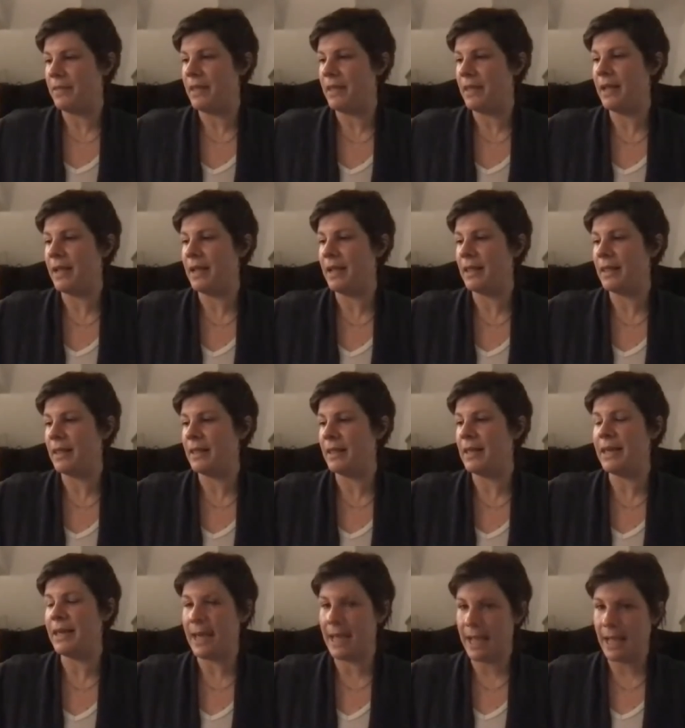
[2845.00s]
they they
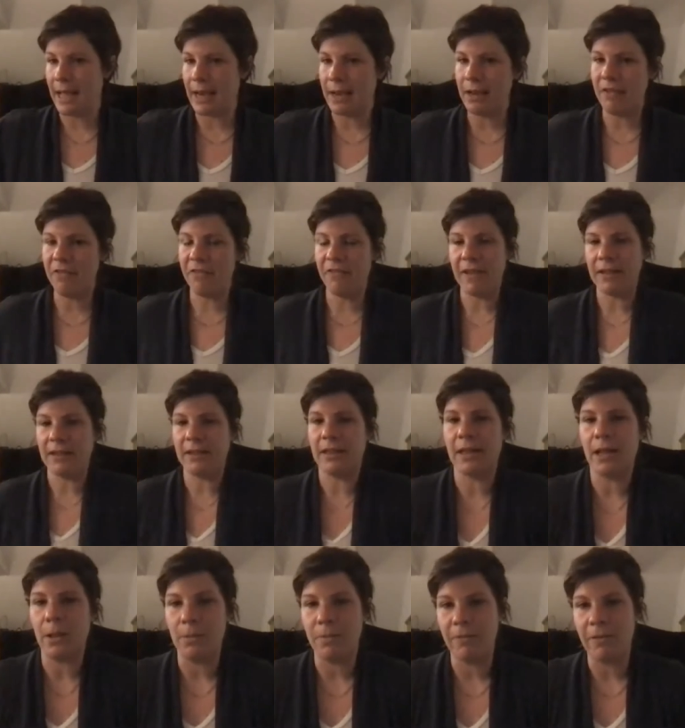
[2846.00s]
can affect the
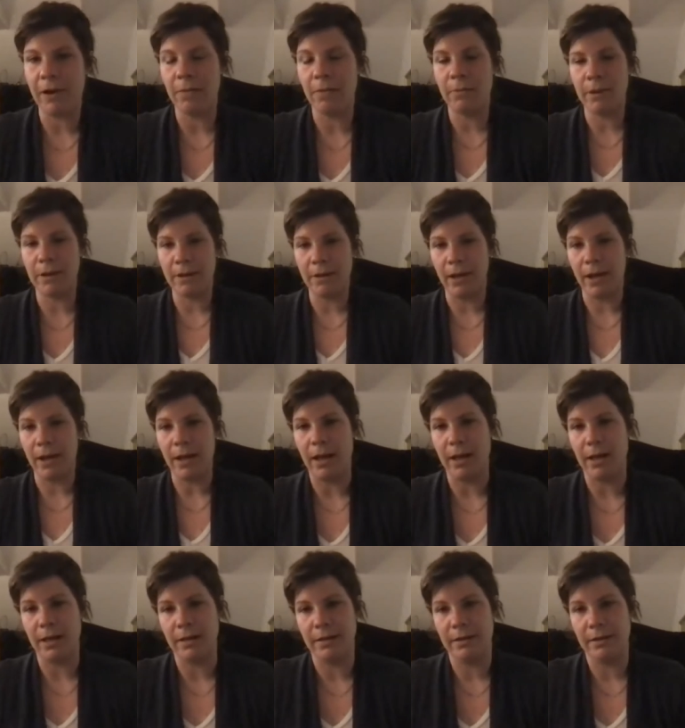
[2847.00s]
kelp farm, but
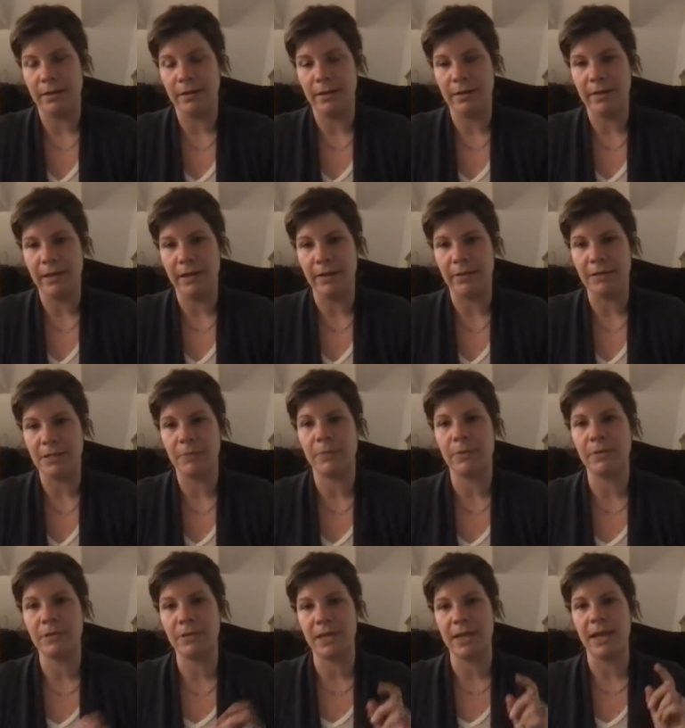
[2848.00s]
uh, they're
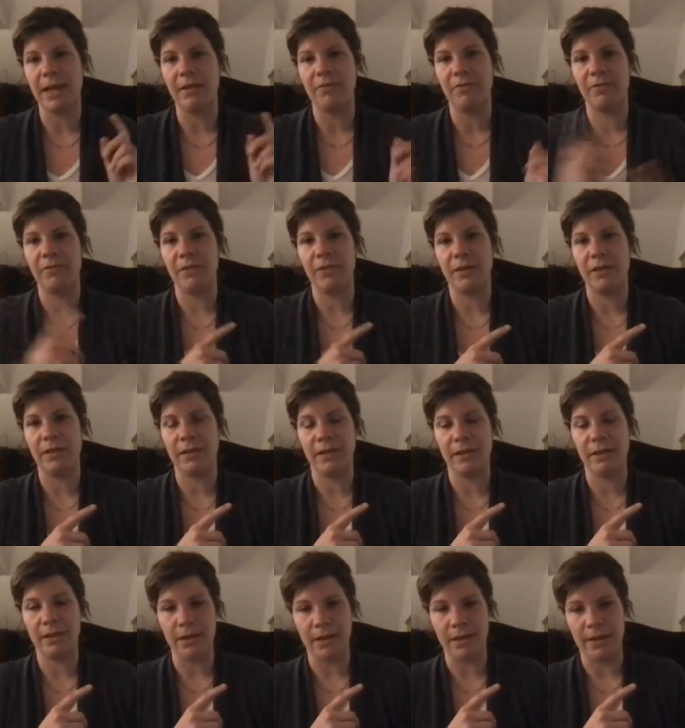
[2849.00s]
supposed to have the
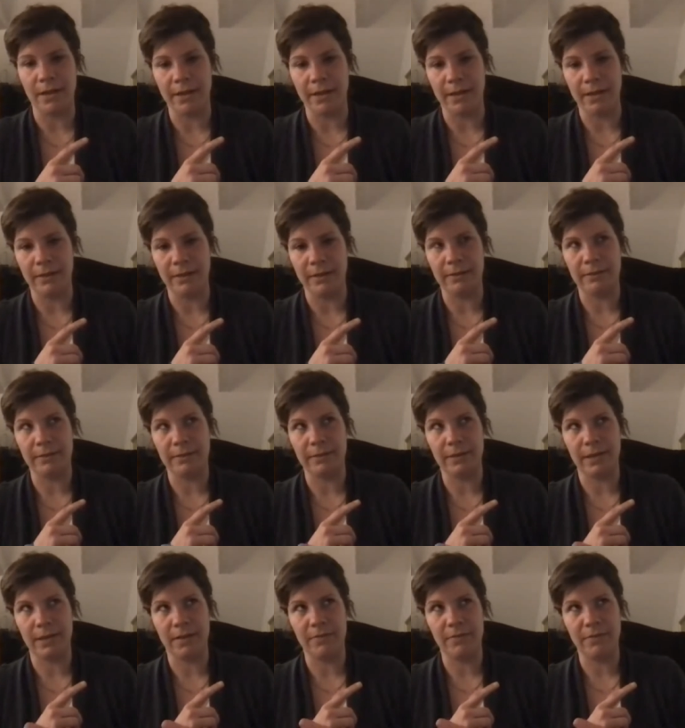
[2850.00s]
uh,
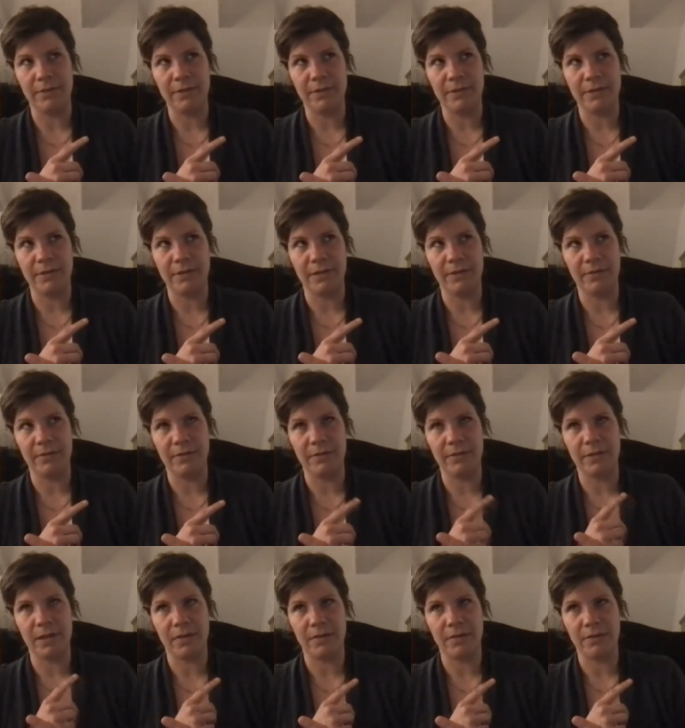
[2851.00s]
converse inverse
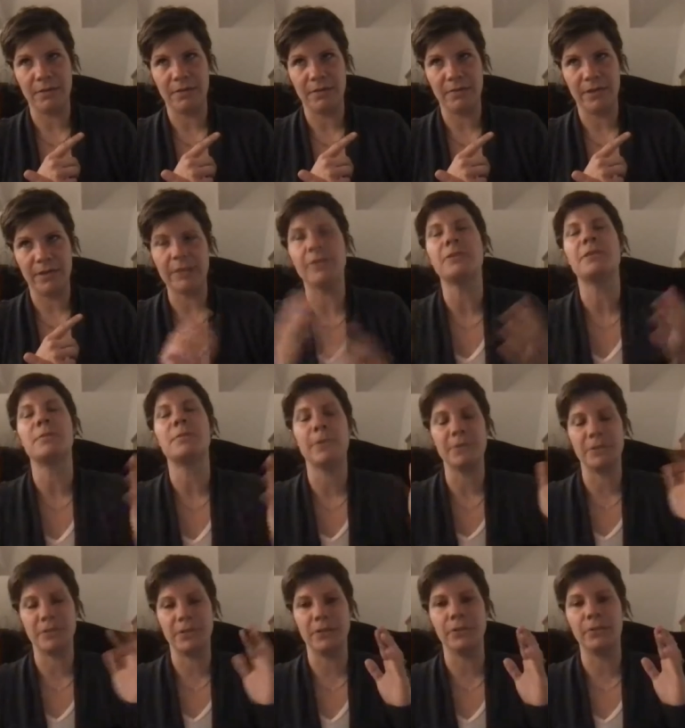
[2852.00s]
converse effect. They're
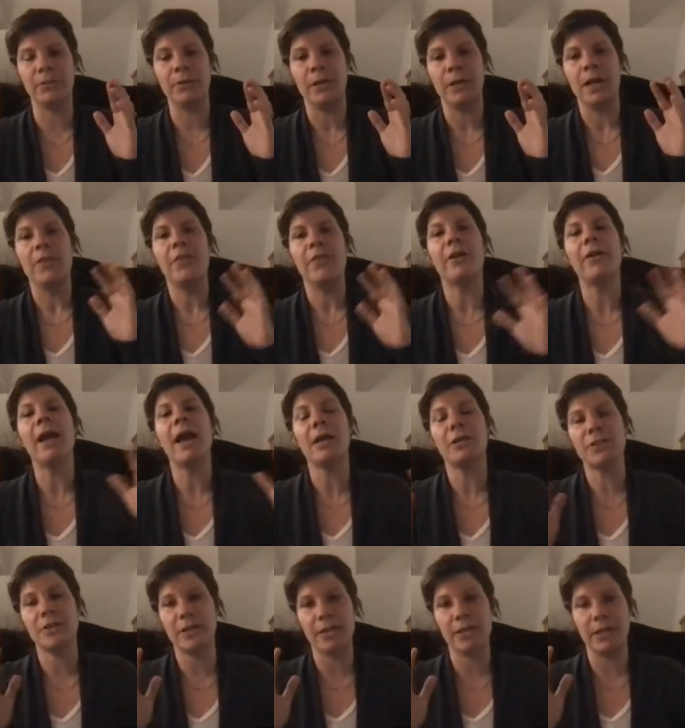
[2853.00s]
supposed to. They're
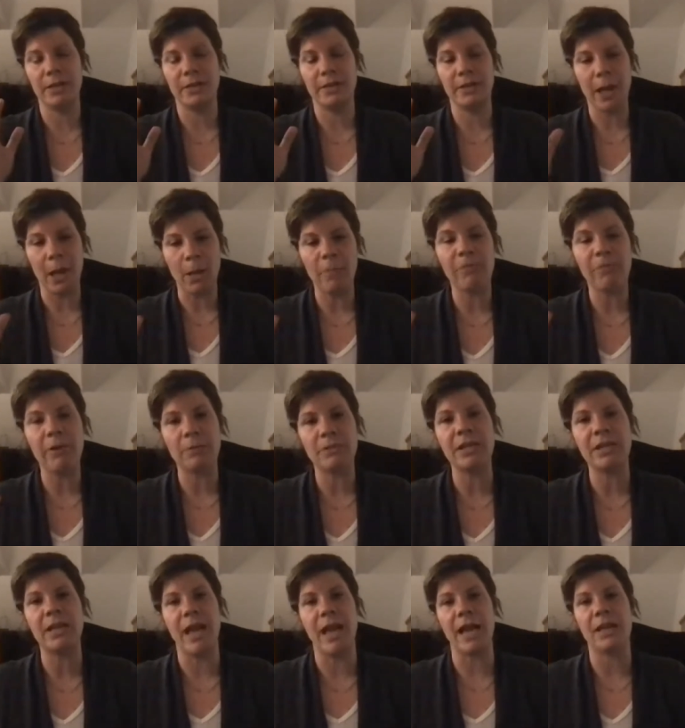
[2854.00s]
actually kelp farms
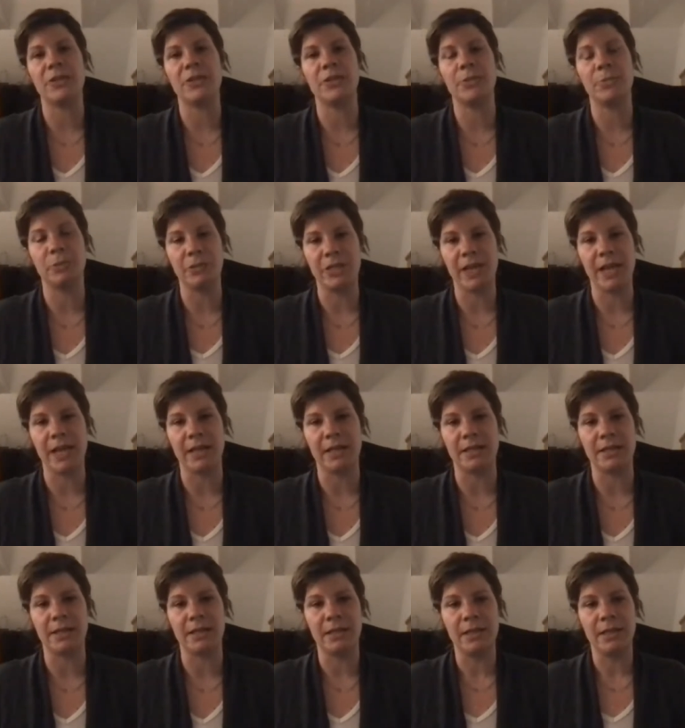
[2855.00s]
can actually
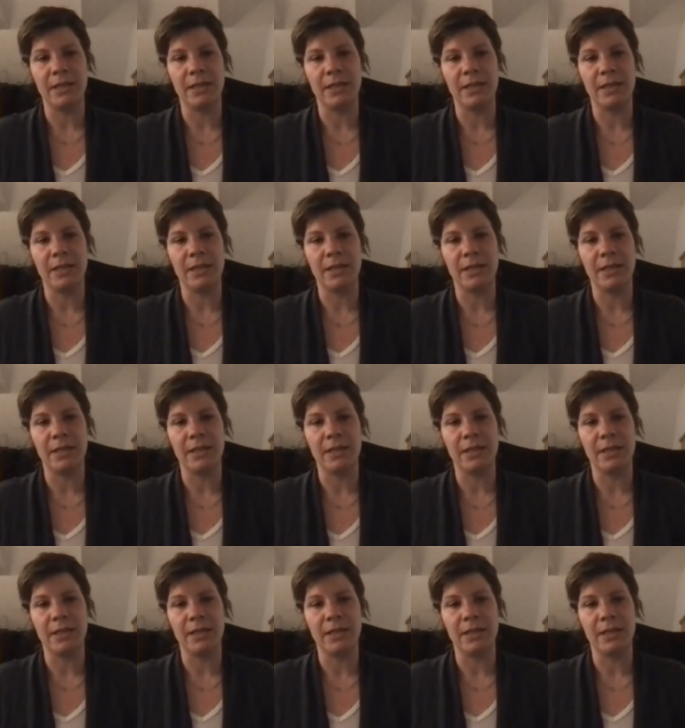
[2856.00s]
protect